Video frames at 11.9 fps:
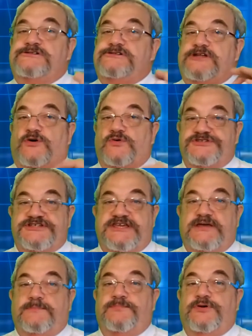don't
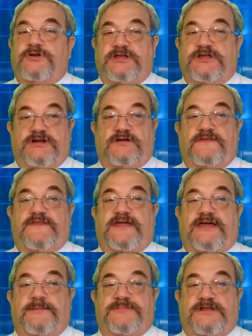skip putting it on the
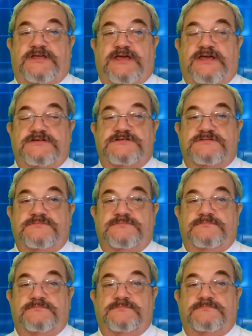application,
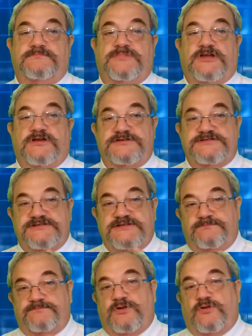because the
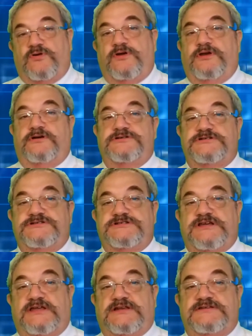employers
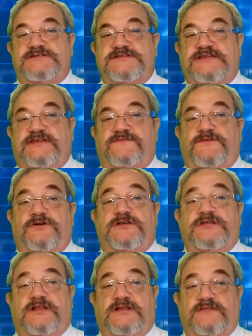check to see if you're
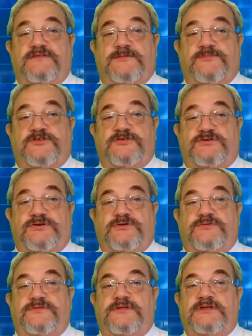telling them the
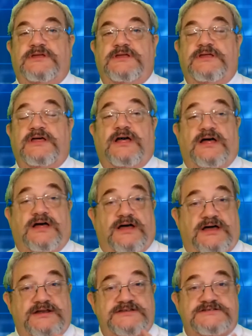truth.
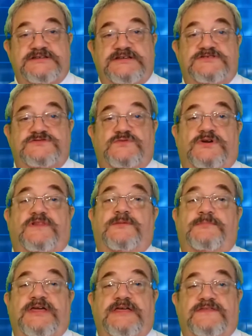Honesty is one of the
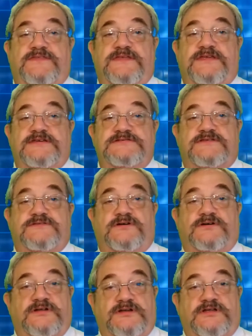main things that
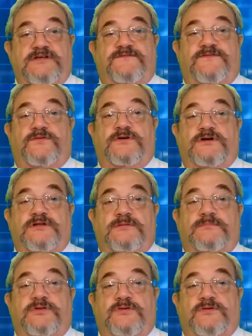they're looking for in an
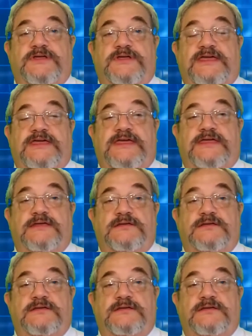employee.